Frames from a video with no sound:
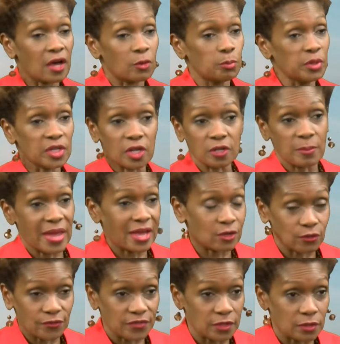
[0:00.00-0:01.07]
been on a
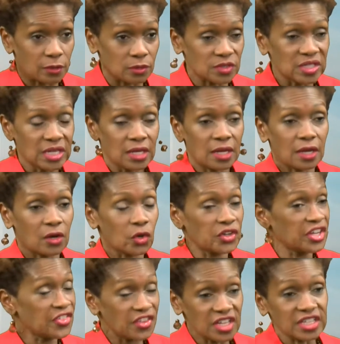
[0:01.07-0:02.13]
battlefield or
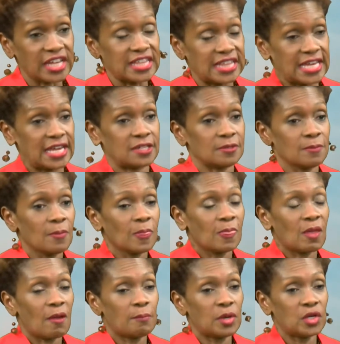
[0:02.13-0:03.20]
anything like that.
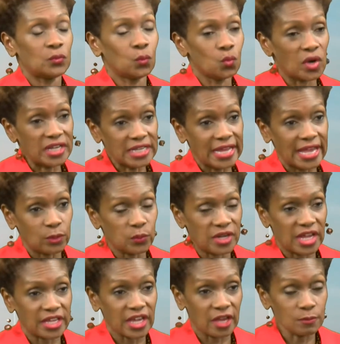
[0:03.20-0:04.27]
But one night when
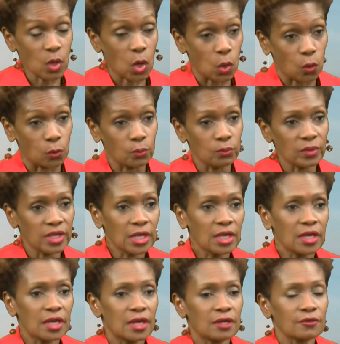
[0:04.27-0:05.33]
I came home
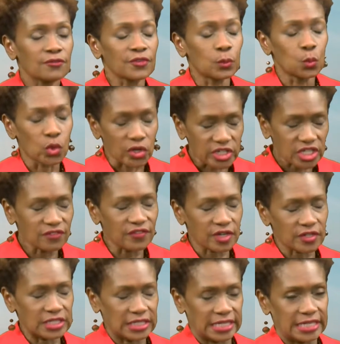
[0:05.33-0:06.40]
from working
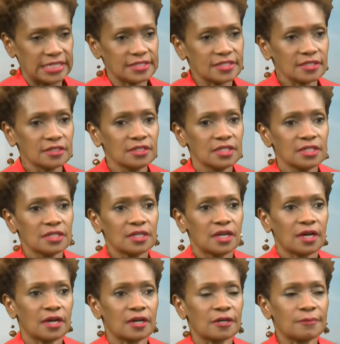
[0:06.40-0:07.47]
very late,
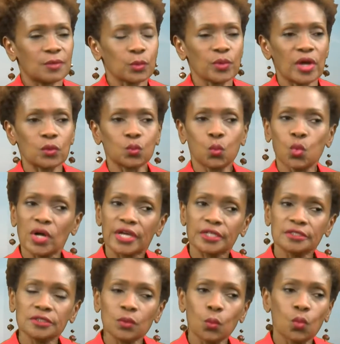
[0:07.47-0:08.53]
around
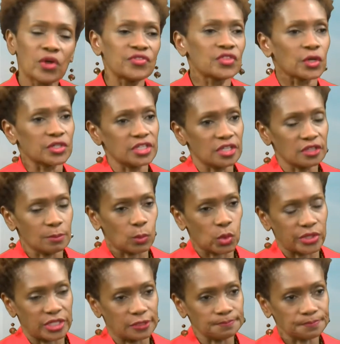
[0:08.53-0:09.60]
1:30 in the
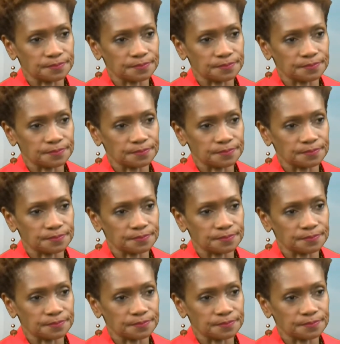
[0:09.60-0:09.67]
morning,